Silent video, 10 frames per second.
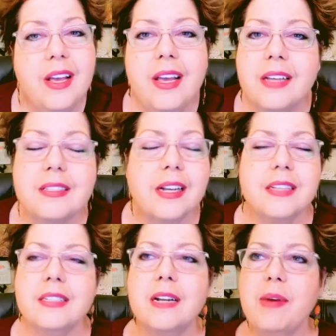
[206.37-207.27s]
it's like I
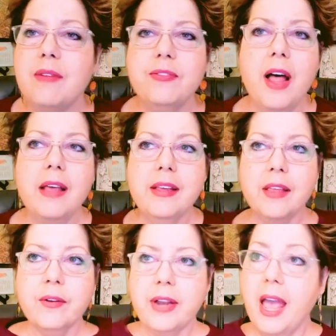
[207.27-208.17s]
said about fly the
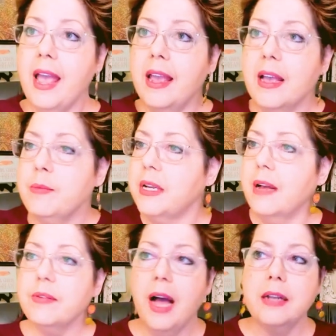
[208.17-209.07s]
other day. I mean,
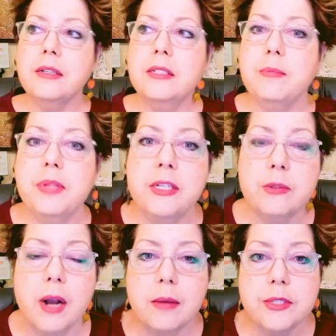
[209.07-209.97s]
I've gotten to a place
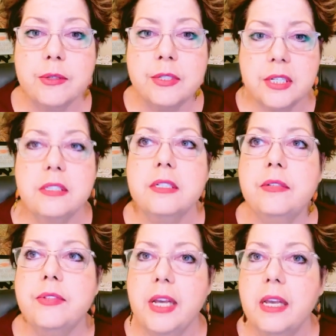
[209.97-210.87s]
where I'm so
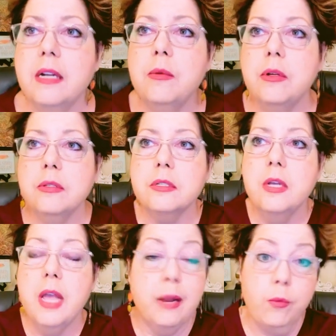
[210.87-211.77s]
sensitive to animals,
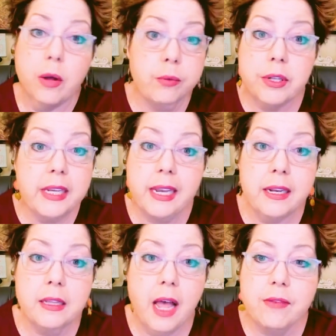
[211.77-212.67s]
and well, really
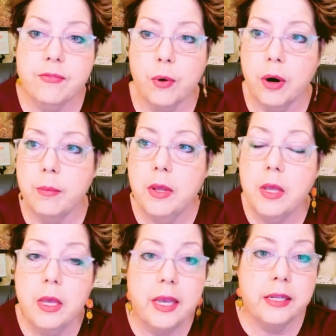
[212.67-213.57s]
any life form.
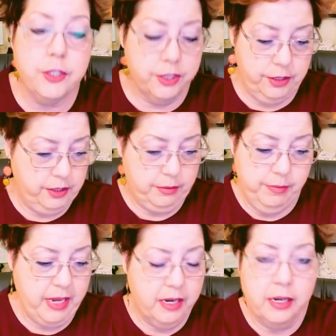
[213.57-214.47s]
It just,
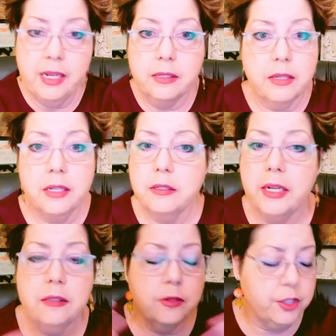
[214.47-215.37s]
man,
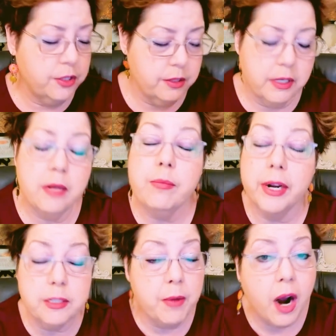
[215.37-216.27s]
it
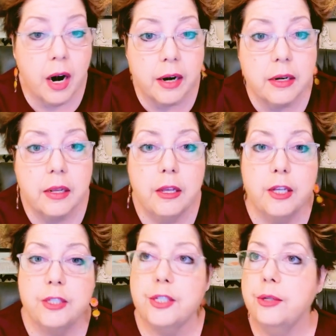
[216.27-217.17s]
breaks my heart
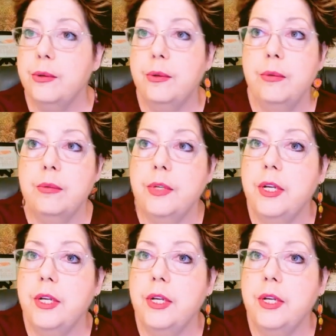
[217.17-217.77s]
to,